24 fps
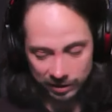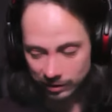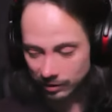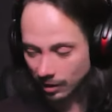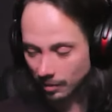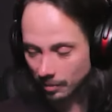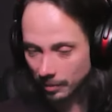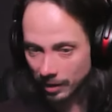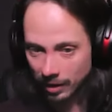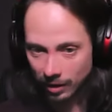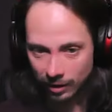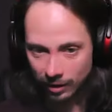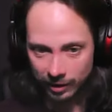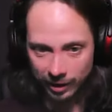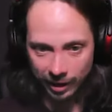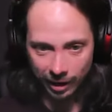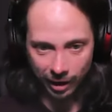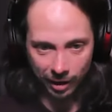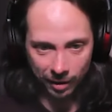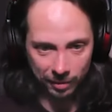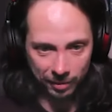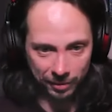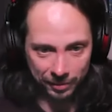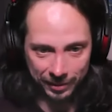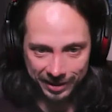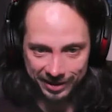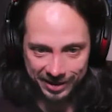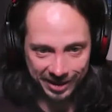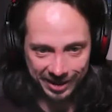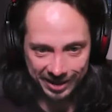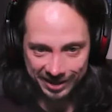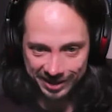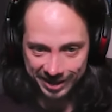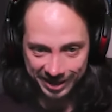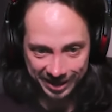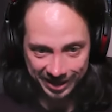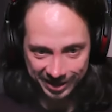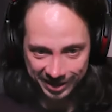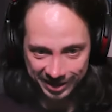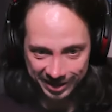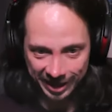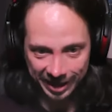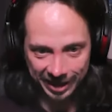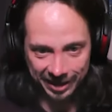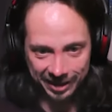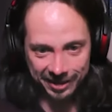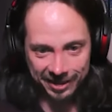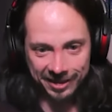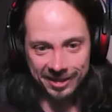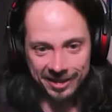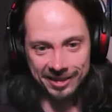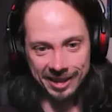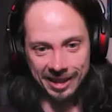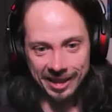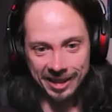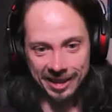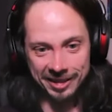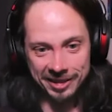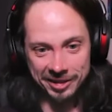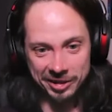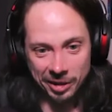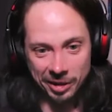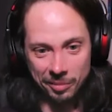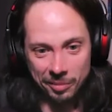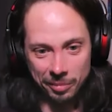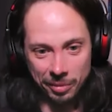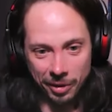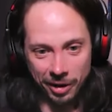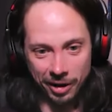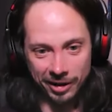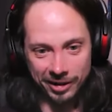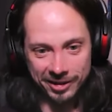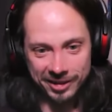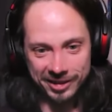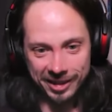drumming on the album, it's insane some parts.